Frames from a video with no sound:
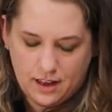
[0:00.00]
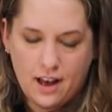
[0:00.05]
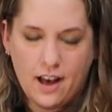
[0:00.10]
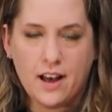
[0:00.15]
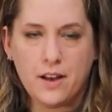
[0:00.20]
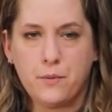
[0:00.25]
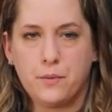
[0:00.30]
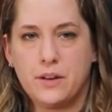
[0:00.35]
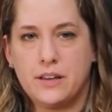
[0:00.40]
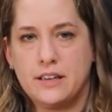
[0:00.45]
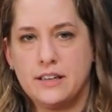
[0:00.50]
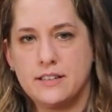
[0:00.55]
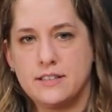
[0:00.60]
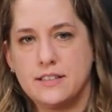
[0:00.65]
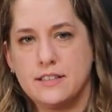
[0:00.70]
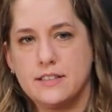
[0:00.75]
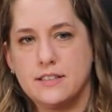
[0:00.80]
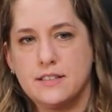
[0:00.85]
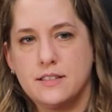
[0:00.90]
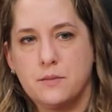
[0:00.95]

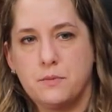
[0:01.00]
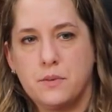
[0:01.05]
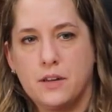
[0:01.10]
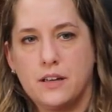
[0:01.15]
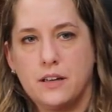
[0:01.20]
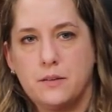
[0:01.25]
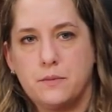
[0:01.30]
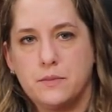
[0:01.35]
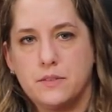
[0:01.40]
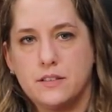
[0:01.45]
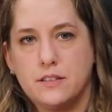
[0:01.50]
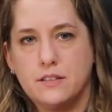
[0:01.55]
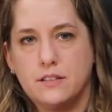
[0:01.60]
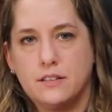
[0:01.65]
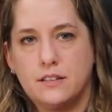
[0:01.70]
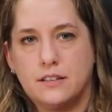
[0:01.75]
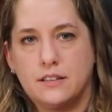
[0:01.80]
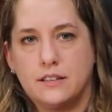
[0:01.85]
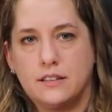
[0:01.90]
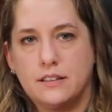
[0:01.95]
eyewitnesses sometimes
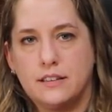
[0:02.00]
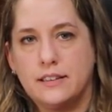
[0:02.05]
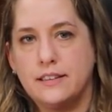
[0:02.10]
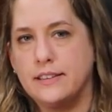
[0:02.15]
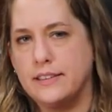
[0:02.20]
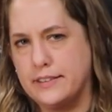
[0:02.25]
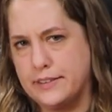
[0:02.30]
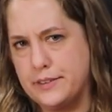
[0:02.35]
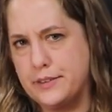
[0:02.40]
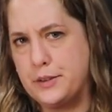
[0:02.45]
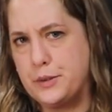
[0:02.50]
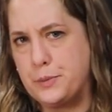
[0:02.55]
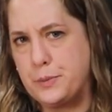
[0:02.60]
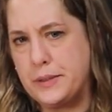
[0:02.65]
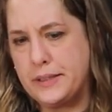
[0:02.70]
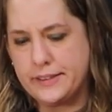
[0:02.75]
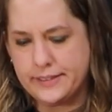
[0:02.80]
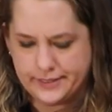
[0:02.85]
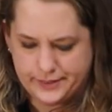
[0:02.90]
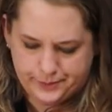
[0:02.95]
uh, a little
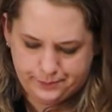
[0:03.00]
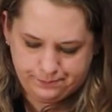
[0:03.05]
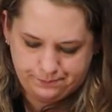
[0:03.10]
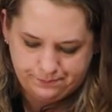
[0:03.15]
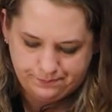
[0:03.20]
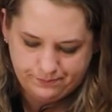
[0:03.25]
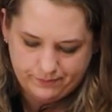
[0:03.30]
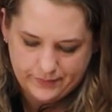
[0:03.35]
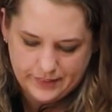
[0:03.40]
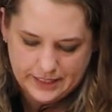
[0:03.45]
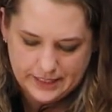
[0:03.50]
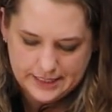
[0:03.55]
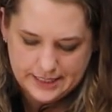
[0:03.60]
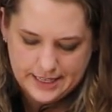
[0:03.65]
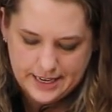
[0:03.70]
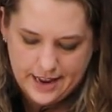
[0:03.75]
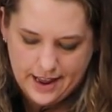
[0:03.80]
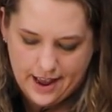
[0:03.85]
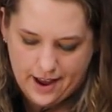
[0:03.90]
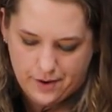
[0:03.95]
dubious.
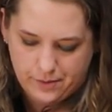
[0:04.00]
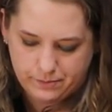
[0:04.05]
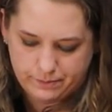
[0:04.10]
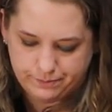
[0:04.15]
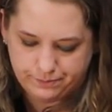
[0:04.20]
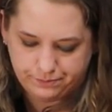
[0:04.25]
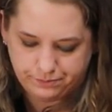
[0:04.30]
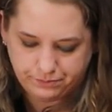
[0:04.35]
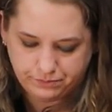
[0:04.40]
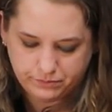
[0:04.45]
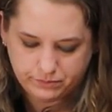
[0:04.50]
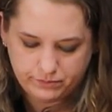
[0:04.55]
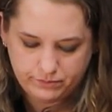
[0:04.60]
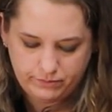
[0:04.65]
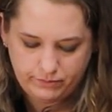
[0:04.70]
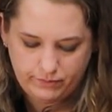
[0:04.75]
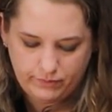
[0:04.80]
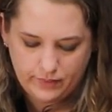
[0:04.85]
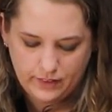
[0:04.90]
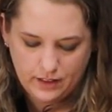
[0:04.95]
Now,
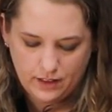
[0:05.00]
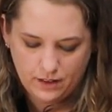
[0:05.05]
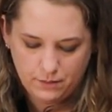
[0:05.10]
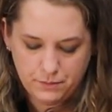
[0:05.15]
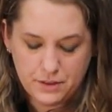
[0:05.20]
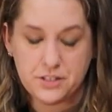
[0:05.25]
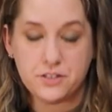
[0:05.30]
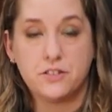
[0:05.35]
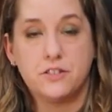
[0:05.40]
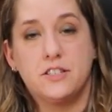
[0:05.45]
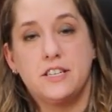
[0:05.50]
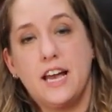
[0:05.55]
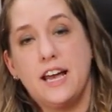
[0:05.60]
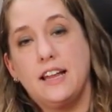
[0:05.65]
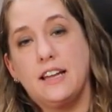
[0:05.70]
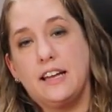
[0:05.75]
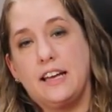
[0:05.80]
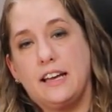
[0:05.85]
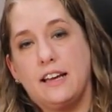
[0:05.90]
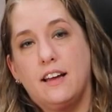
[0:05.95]
Mr.
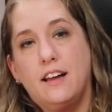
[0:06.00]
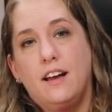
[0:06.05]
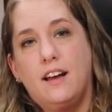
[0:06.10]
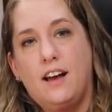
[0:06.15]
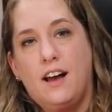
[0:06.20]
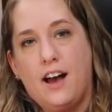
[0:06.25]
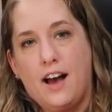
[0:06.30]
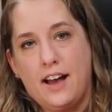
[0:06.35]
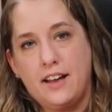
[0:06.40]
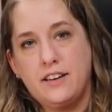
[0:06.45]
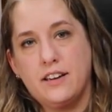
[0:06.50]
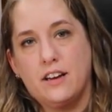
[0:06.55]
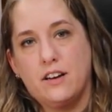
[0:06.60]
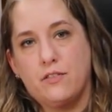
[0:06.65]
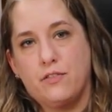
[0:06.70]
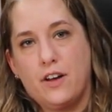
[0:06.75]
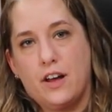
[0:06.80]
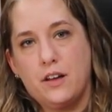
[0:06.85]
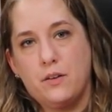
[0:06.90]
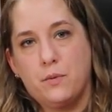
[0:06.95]
Staley
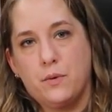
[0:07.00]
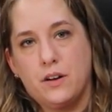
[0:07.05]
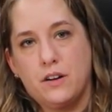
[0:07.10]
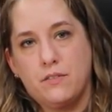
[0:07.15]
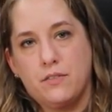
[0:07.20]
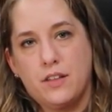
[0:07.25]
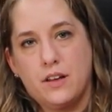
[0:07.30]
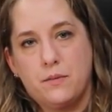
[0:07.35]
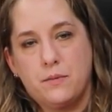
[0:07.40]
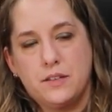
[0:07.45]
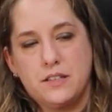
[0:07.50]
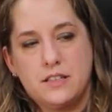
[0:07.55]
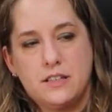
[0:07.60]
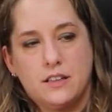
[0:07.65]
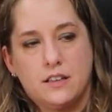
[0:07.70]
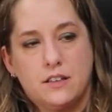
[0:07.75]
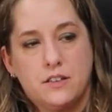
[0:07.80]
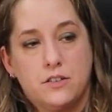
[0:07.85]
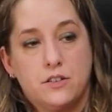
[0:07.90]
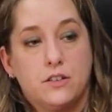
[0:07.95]
identified one of them as
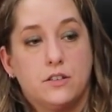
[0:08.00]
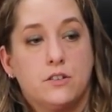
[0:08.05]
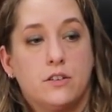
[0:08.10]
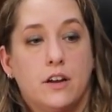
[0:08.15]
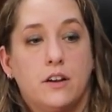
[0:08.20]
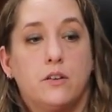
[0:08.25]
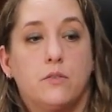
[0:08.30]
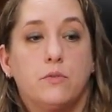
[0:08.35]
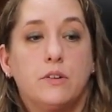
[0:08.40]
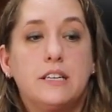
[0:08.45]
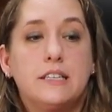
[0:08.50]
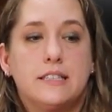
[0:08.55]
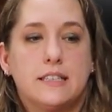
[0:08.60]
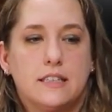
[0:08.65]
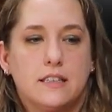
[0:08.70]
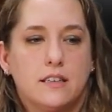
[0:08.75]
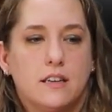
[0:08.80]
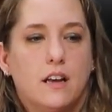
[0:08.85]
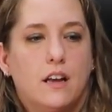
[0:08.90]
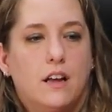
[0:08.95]
Dillinger and tried to
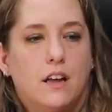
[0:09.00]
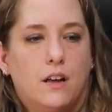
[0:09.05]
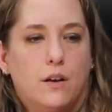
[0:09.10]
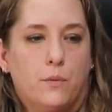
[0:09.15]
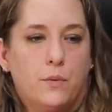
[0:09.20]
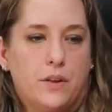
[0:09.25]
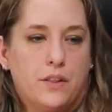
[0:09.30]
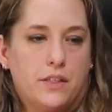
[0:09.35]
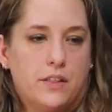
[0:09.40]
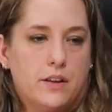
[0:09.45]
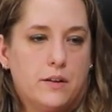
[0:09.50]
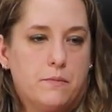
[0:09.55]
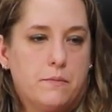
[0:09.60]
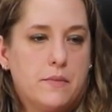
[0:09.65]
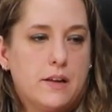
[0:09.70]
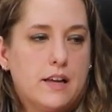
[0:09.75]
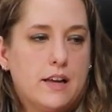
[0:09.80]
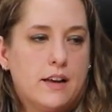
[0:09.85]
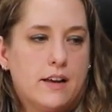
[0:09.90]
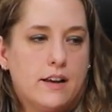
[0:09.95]
reason with
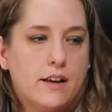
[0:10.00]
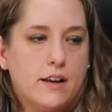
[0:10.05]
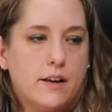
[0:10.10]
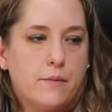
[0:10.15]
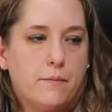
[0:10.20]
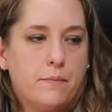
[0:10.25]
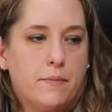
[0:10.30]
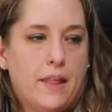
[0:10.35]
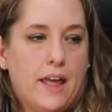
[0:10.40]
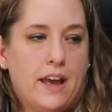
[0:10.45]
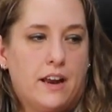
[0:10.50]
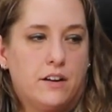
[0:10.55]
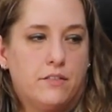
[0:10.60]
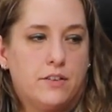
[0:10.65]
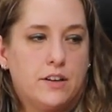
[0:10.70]
them, um, and